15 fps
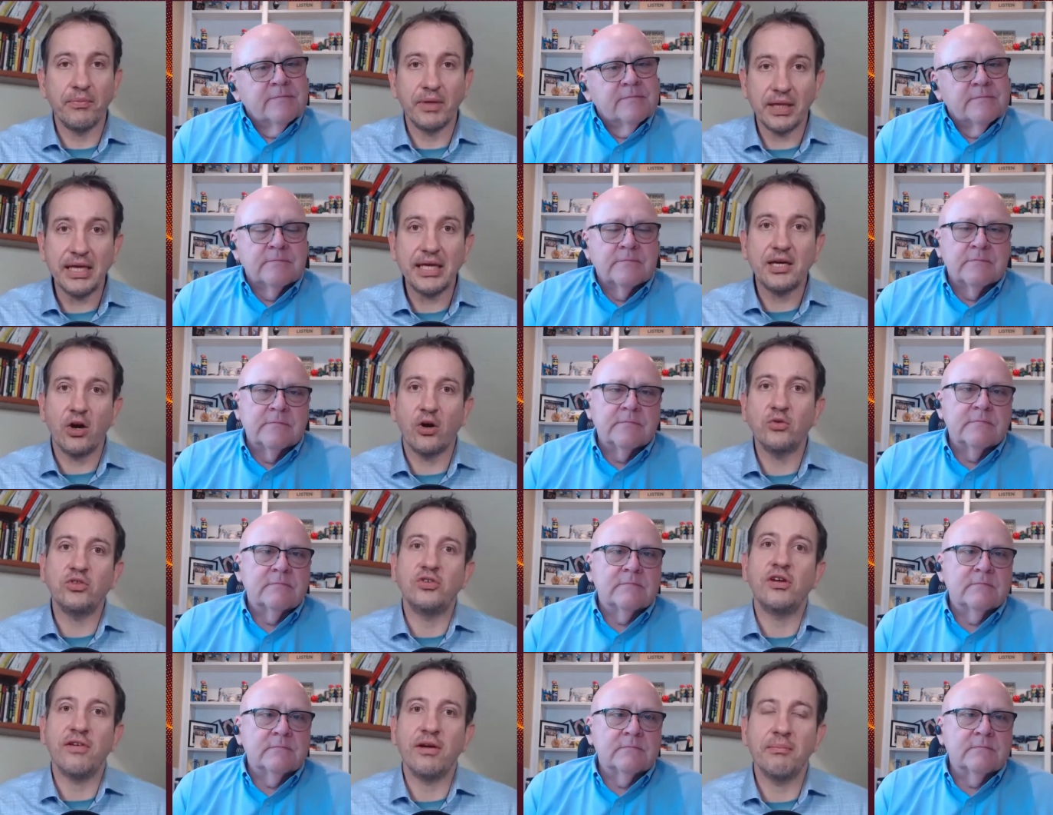
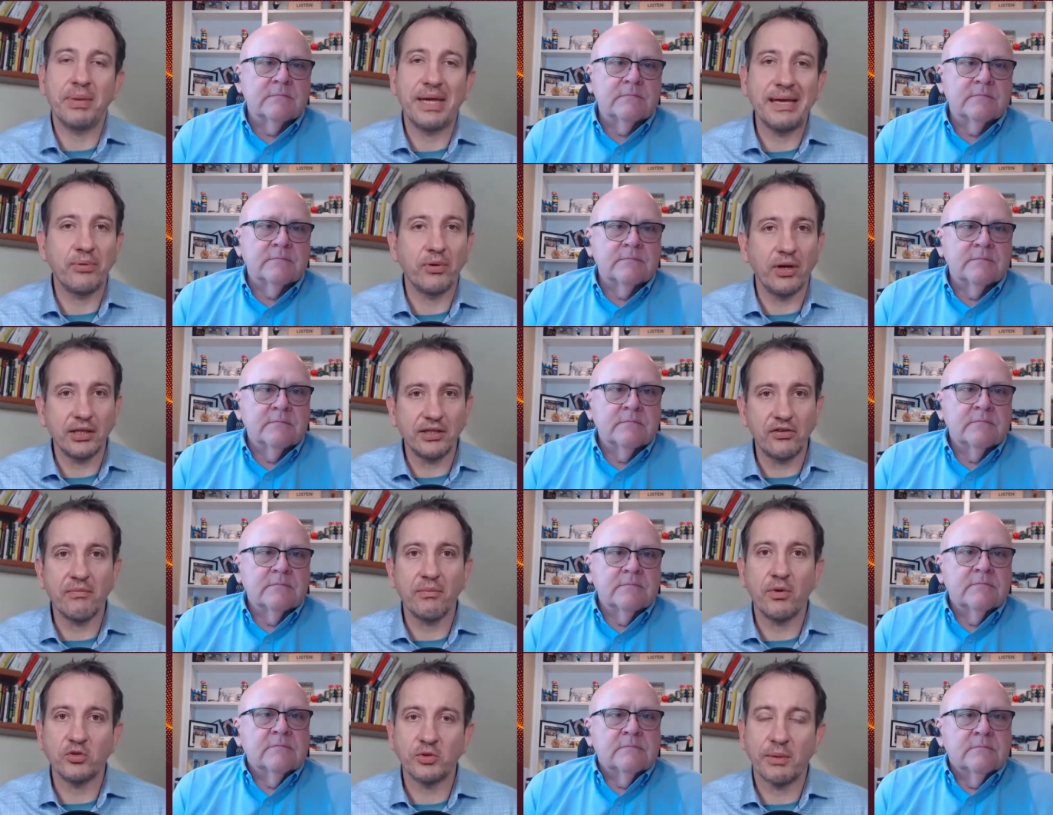Speaker 1: ego-driven people are driven
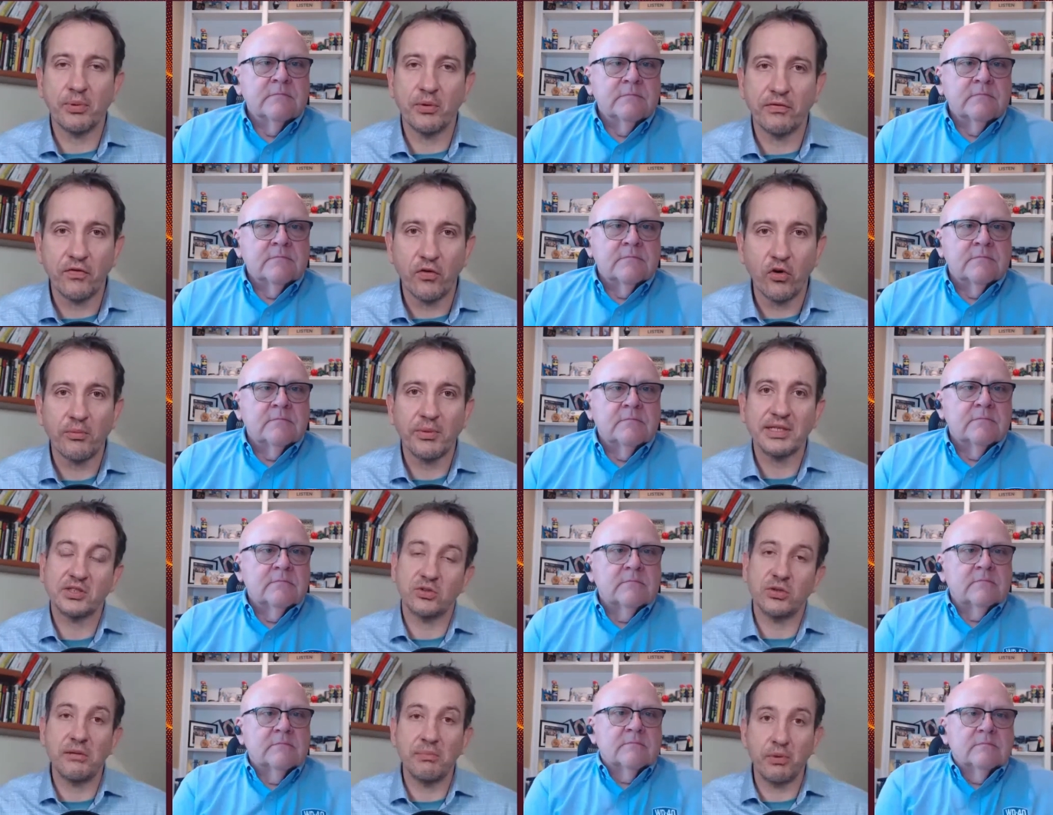most by performance, so
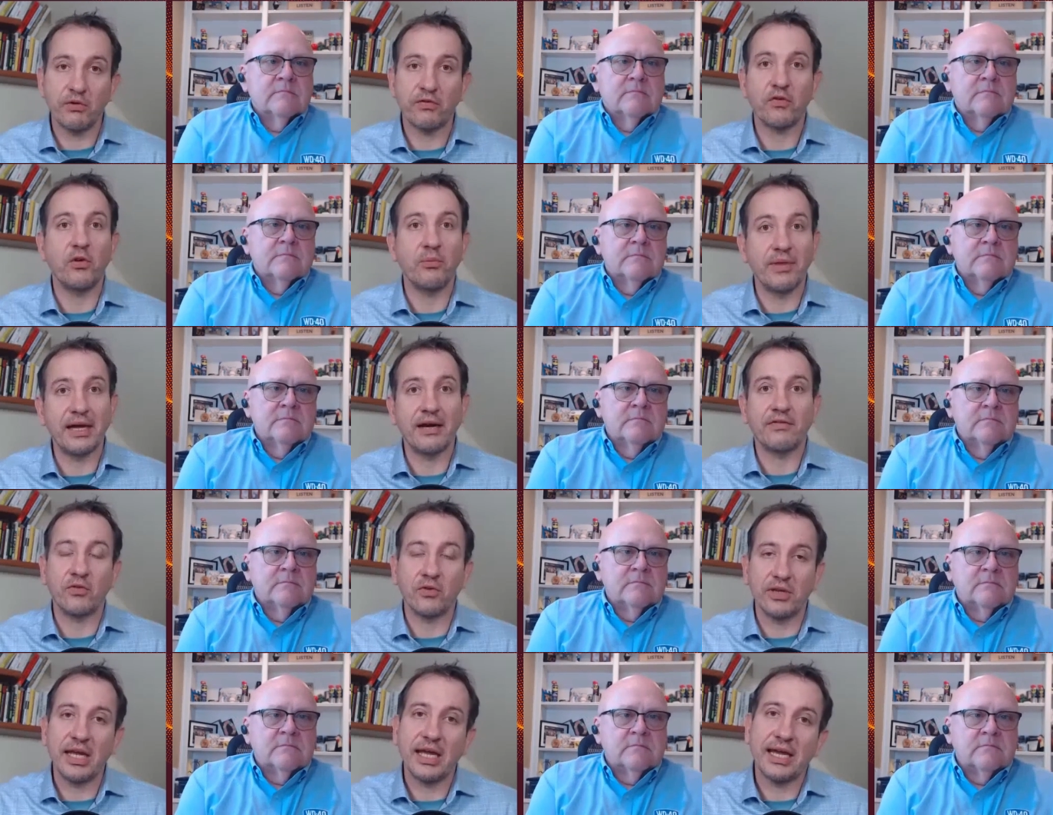they perform, therefore
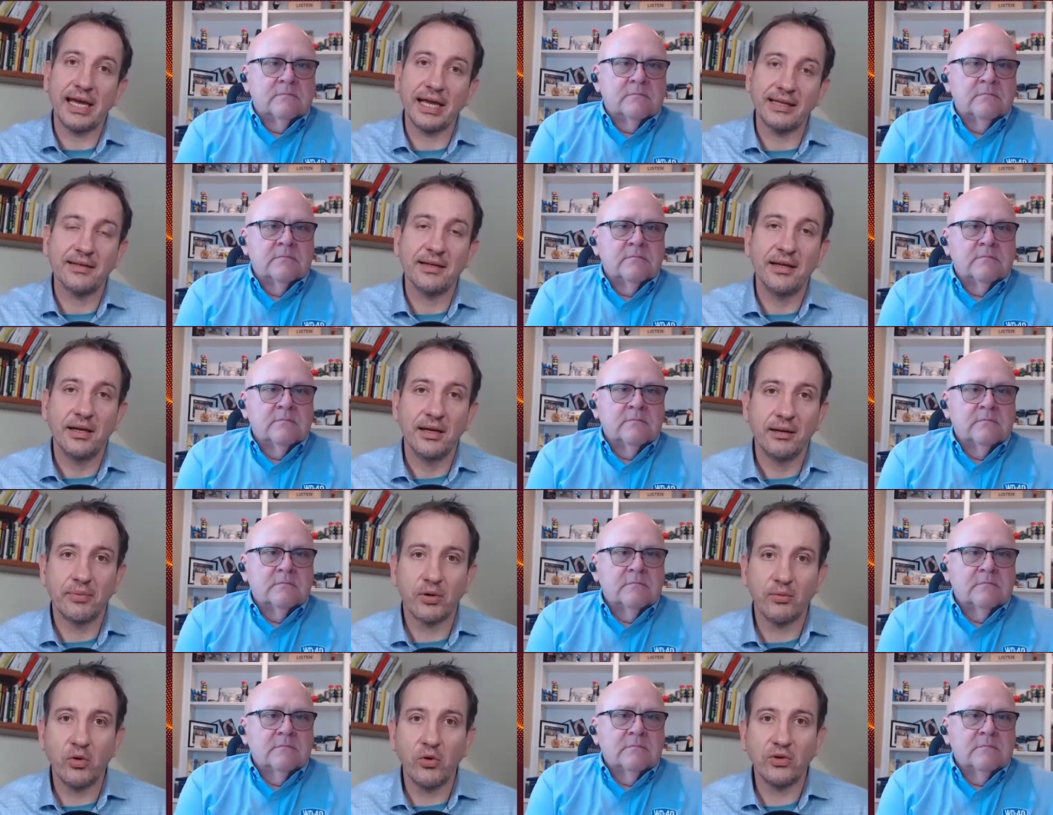they get
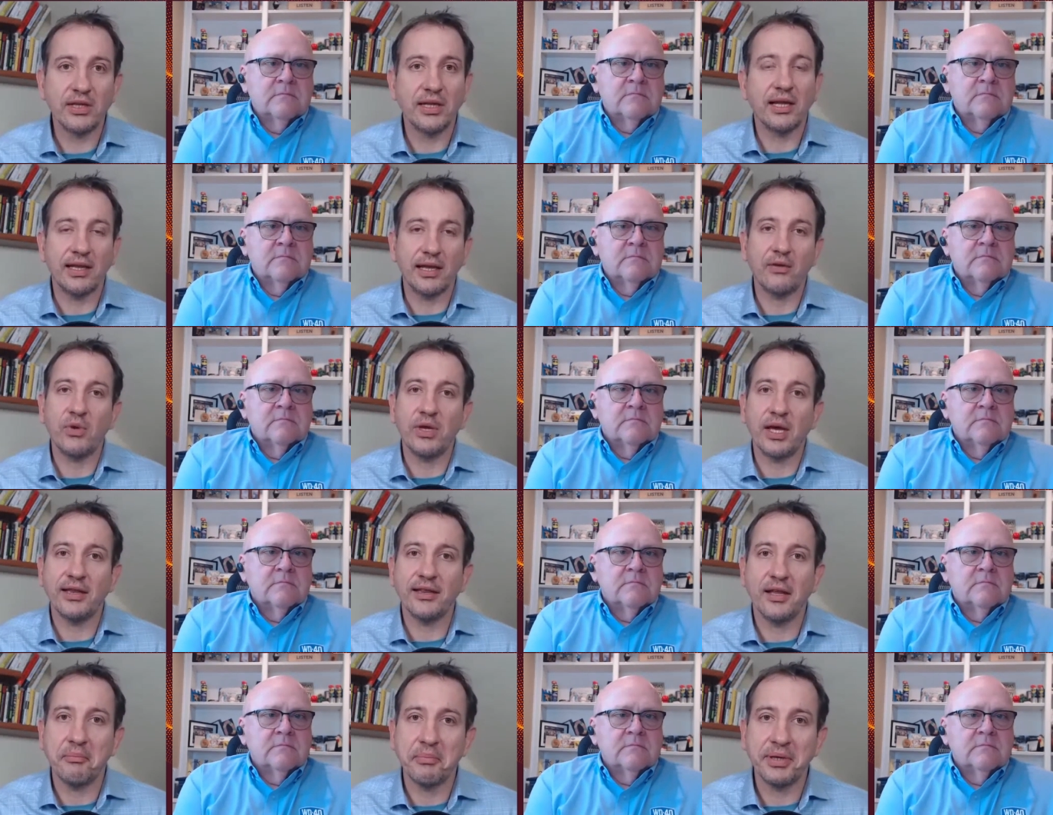promoted, and then we end
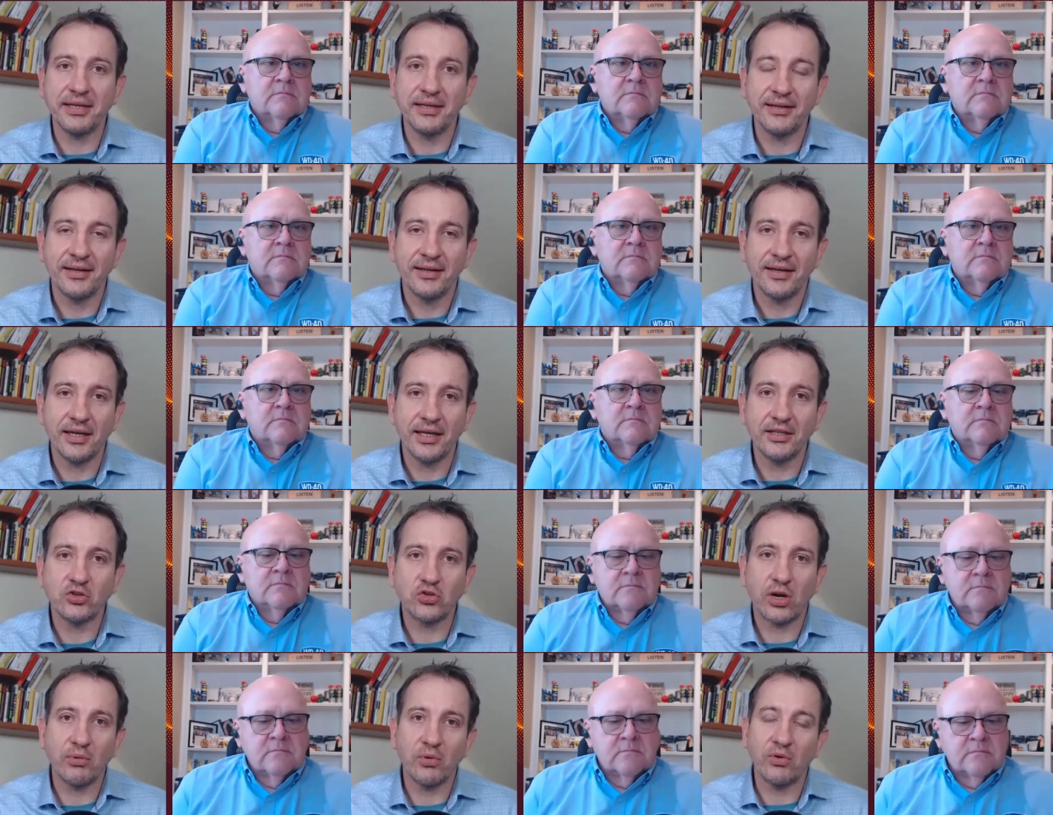up in
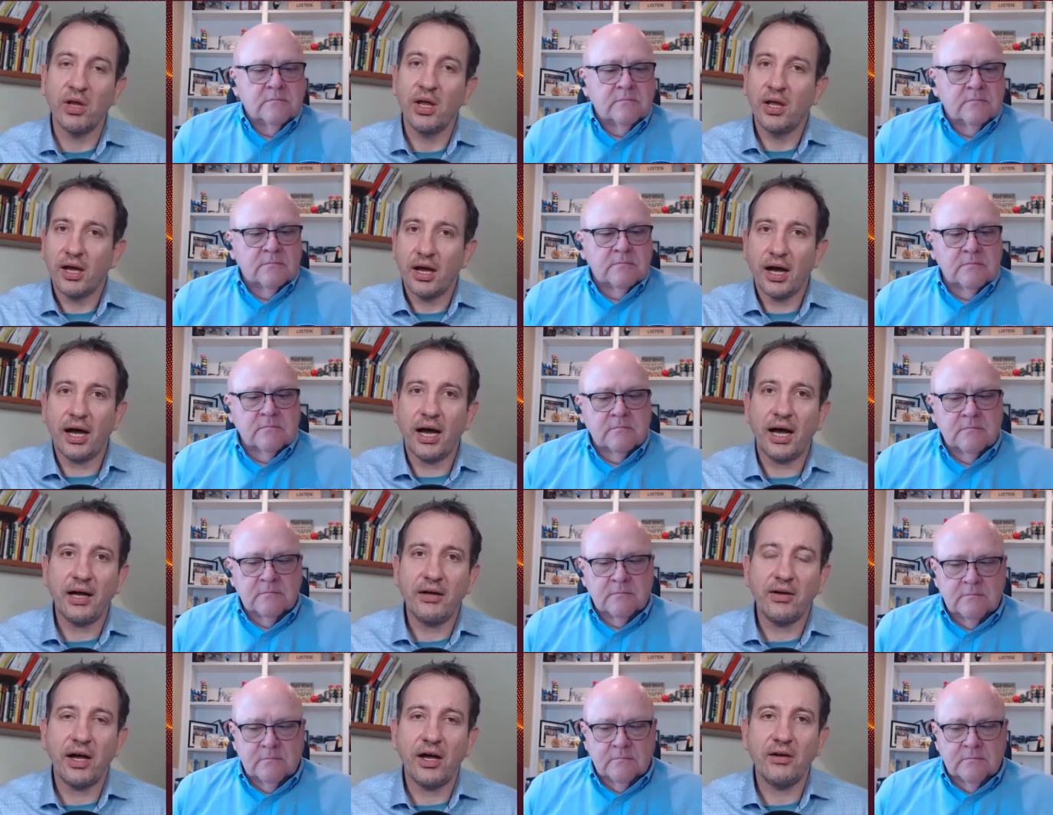trouble. How
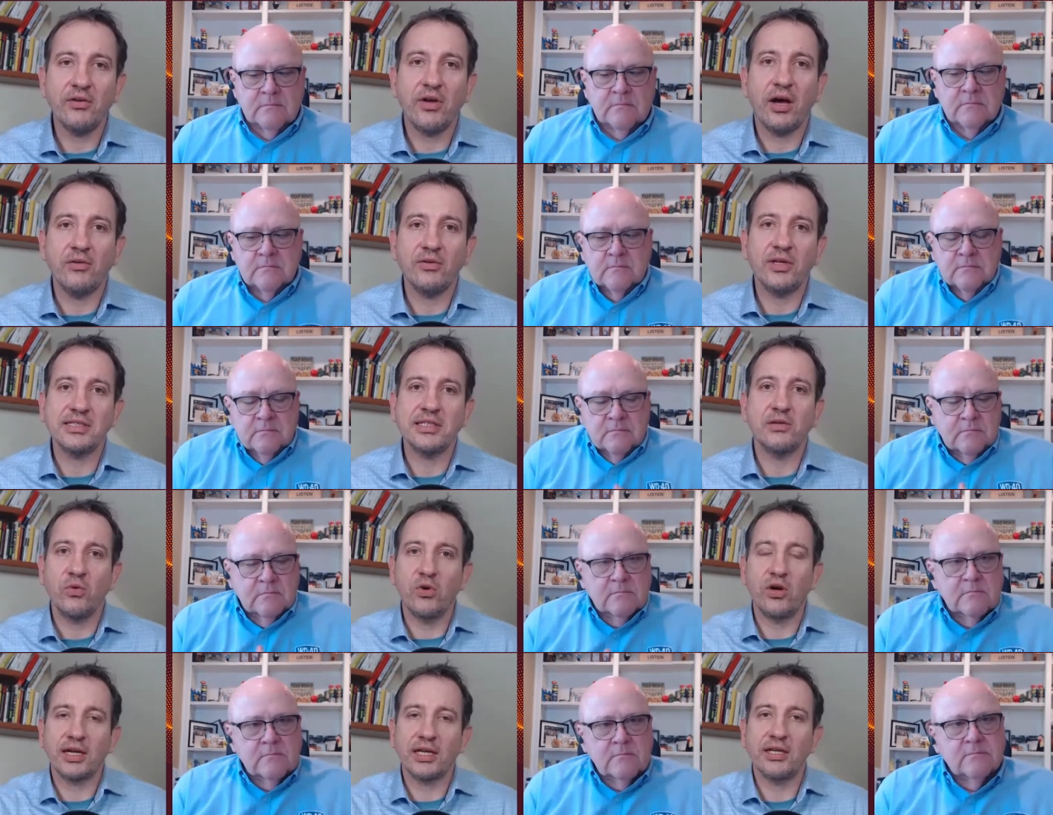does it
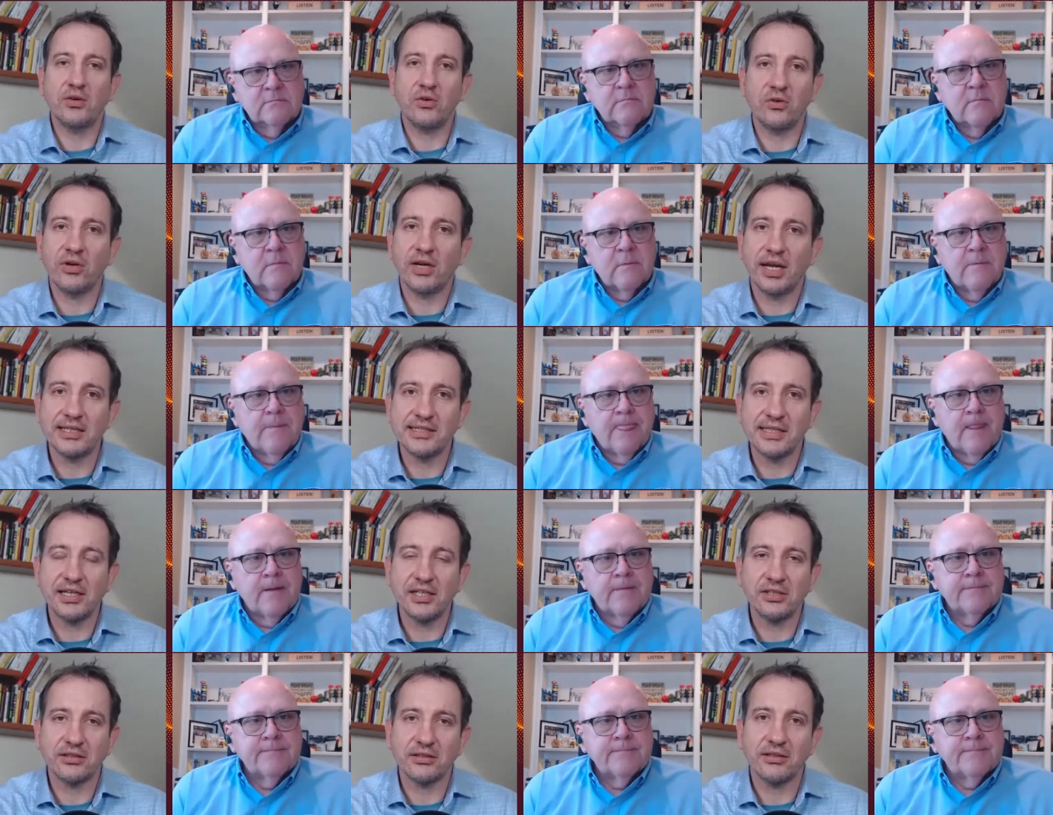work in your
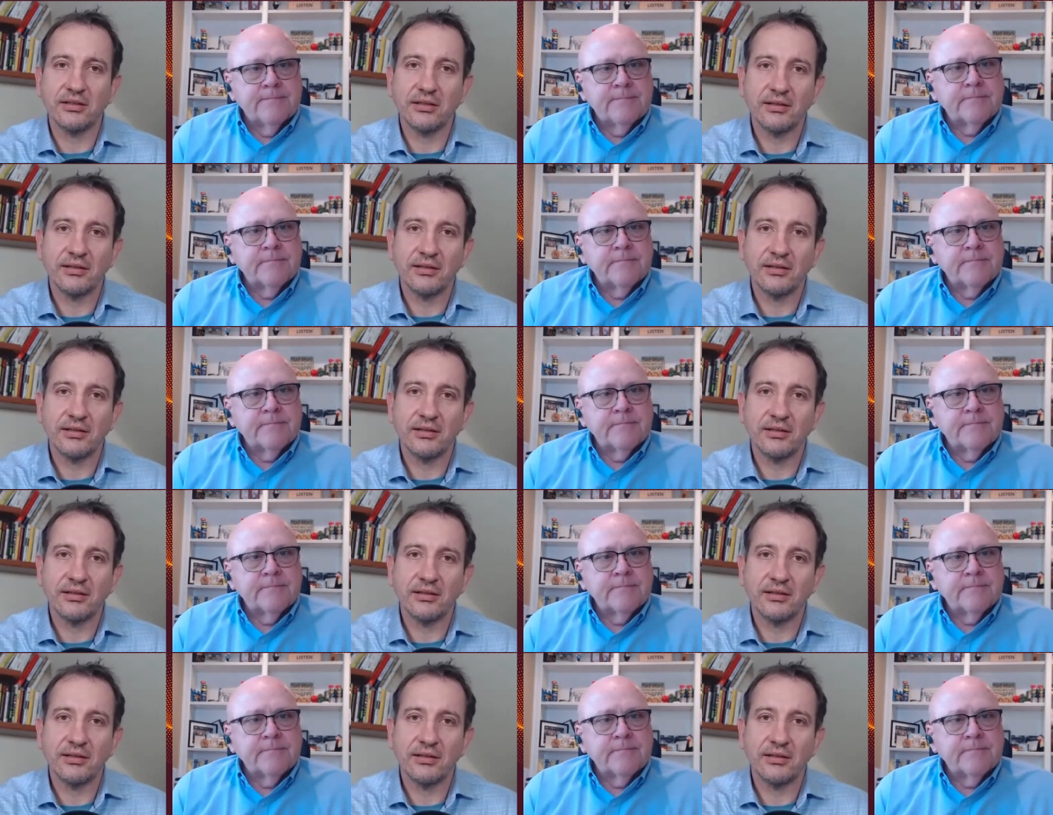organization?